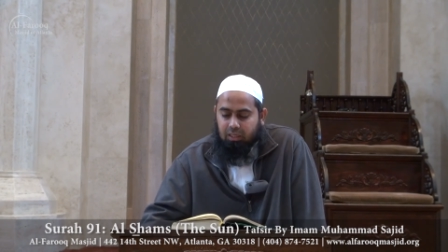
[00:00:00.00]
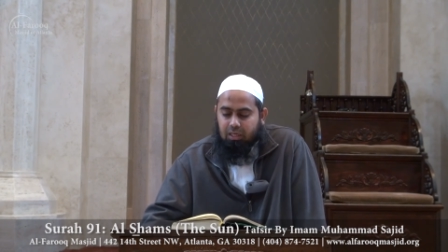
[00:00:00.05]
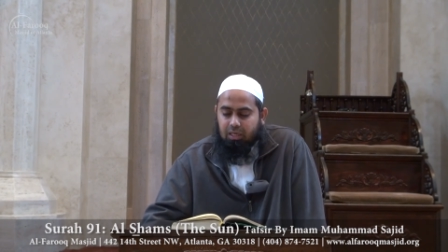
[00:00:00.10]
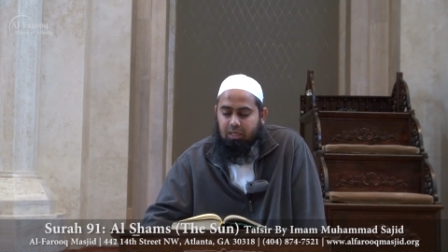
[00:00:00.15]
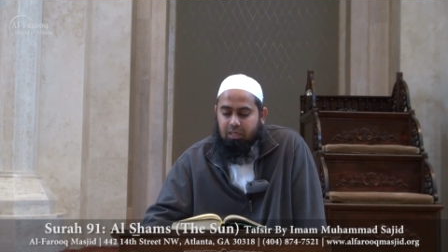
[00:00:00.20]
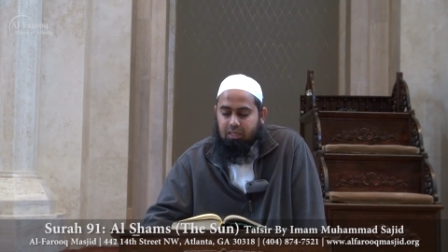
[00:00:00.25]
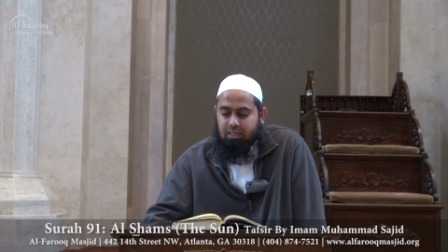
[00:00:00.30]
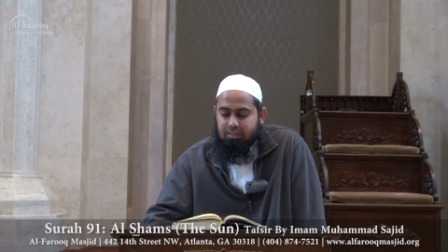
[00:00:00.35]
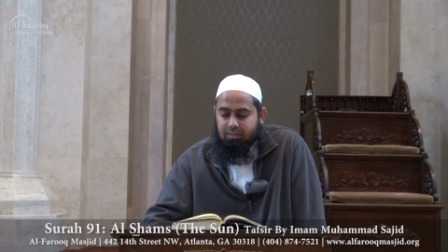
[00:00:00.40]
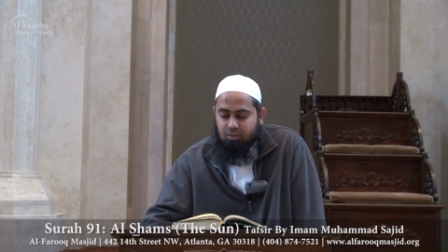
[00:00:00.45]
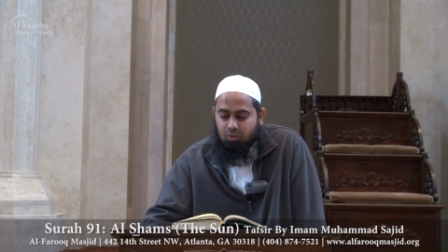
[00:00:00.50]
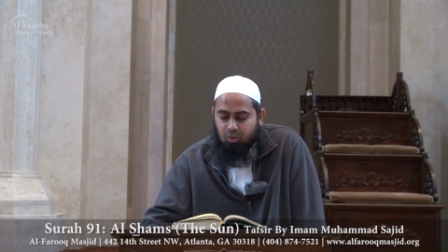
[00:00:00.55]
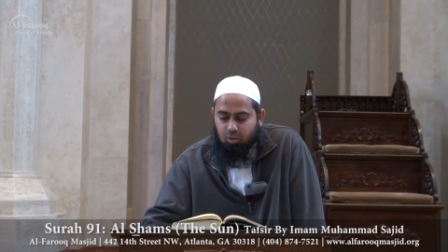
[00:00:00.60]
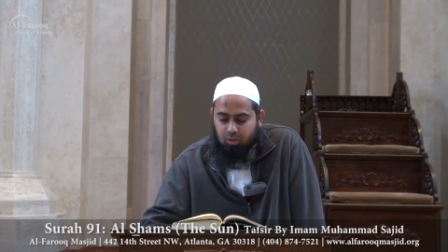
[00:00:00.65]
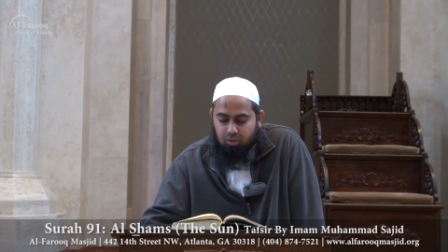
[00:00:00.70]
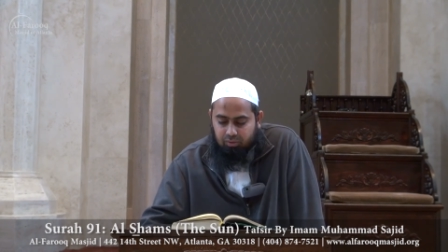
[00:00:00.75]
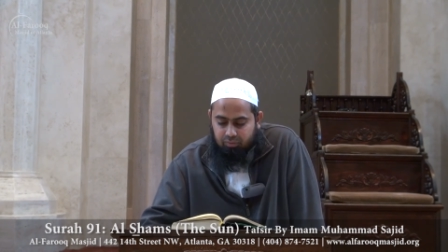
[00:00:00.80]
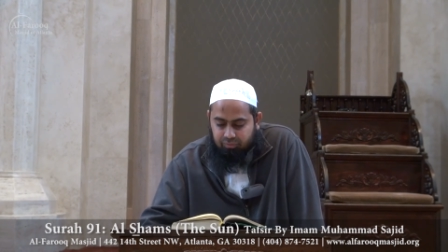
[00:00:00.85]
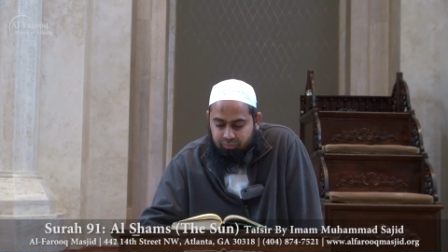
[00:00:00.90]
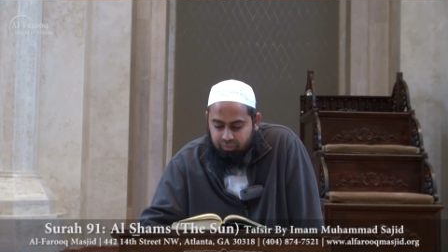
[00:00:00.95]
He does
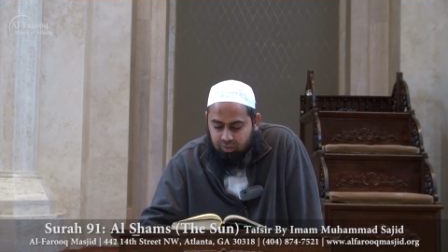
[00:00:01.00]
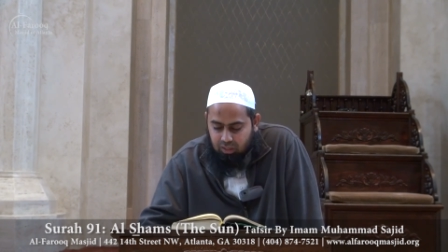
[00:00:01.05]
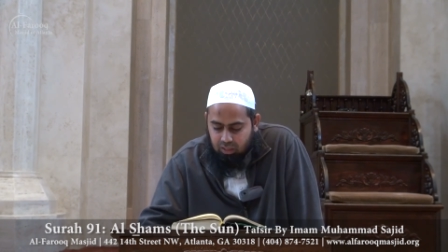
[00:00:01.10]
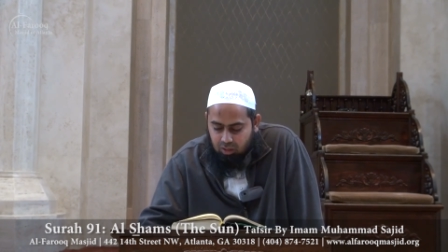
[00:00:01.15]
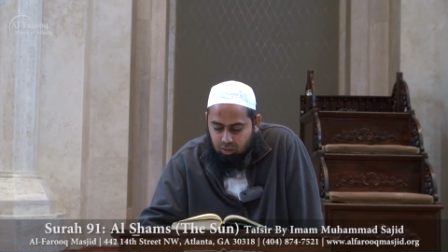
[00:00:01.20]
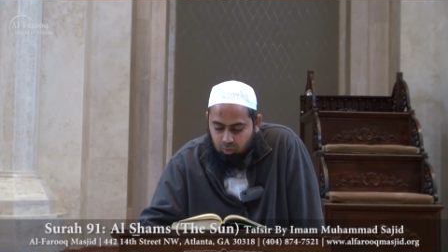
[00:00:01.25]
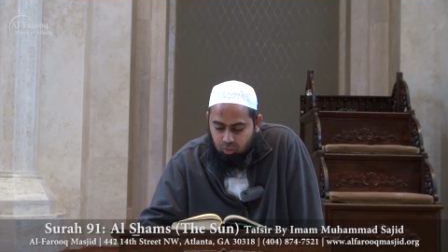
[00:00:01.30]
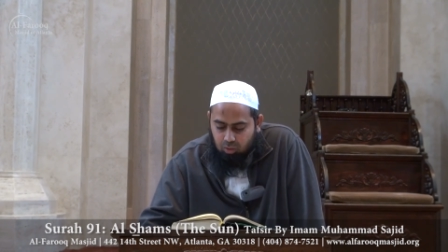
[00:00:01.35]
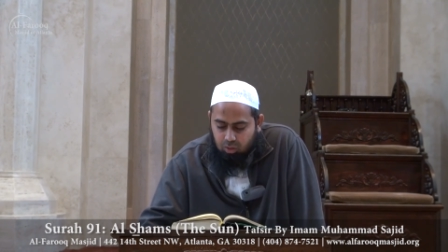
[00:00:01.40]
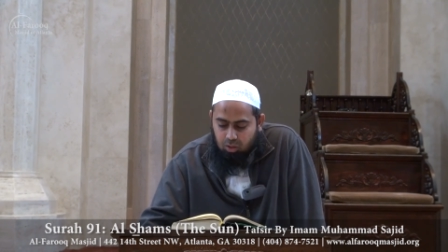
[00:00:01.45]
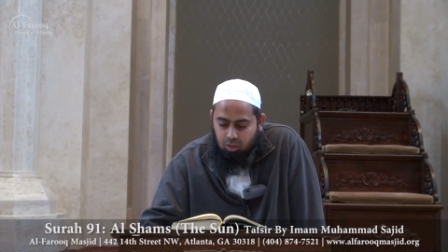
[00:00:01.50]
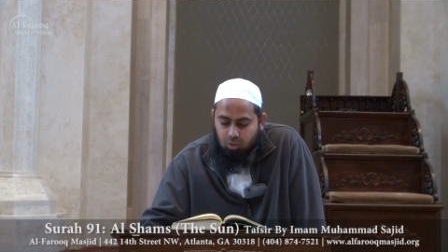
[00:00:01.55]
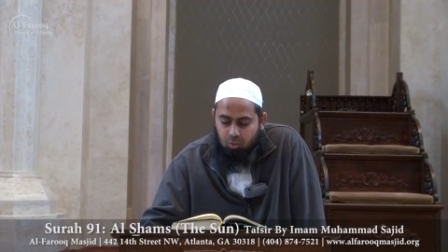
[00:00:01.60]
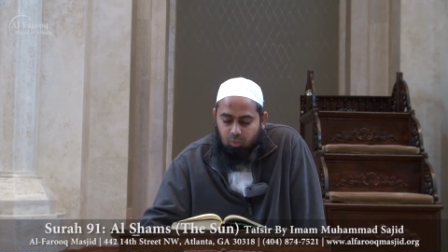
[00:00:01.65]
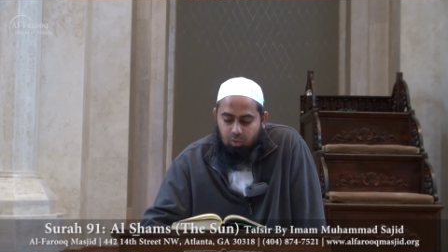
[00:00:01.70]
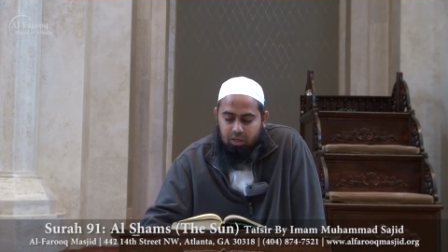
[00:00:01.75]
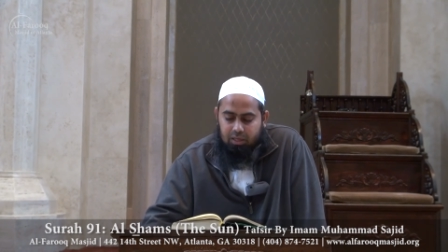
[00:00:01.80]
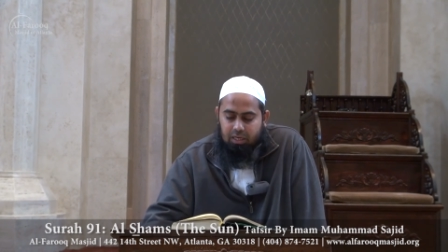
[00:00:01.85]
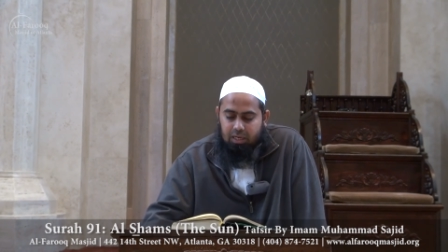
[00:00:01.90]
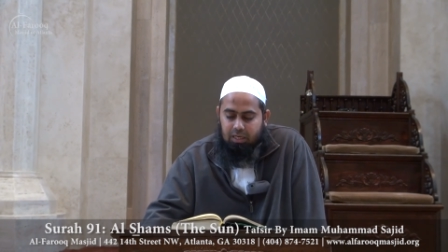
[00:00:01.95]
not fear
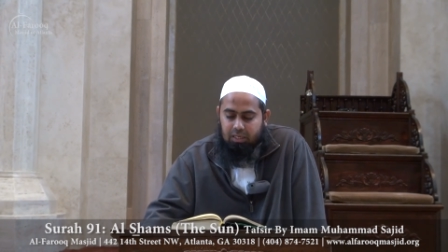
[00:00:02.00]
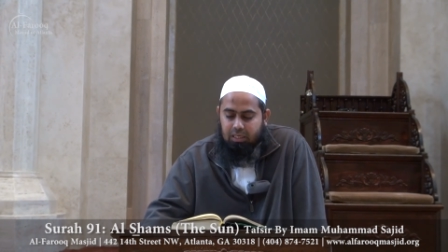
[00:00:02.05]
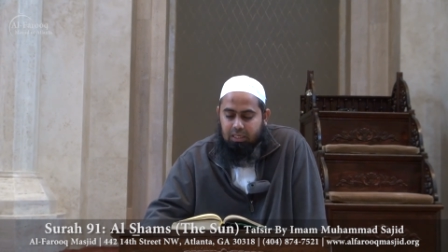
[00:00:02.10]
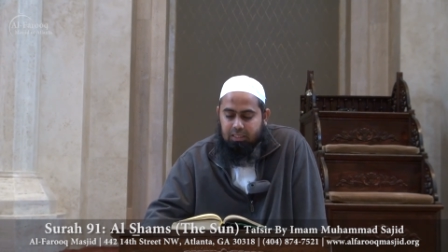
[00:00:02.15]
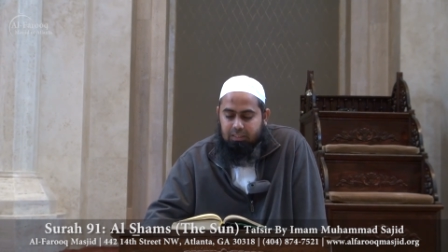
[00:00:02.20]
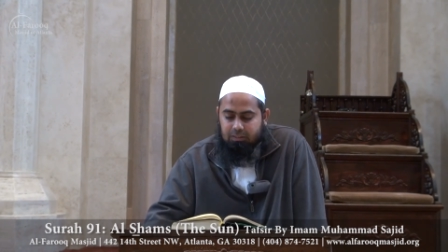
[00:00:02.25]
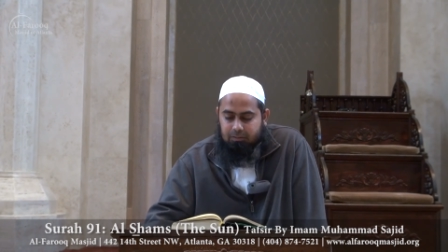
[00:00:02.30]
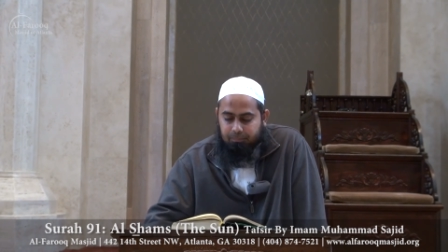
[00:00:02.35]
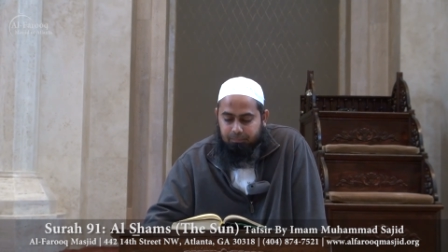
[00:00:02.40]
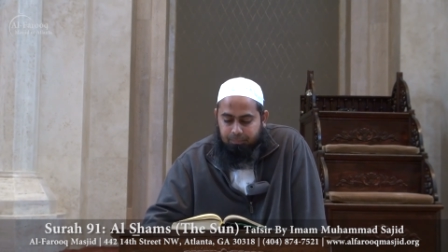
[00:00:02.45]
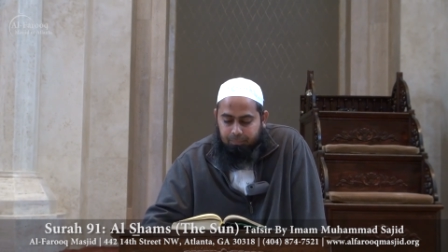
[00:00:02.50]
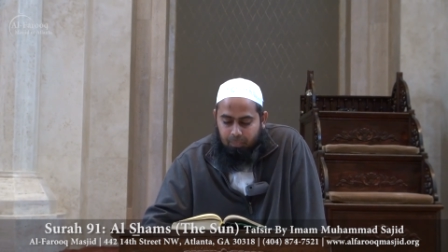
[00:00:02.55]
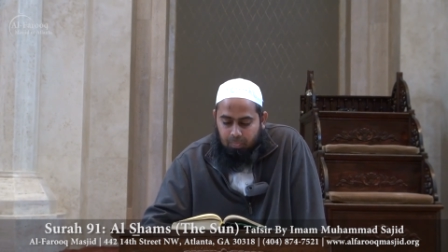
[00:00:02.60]
what he does.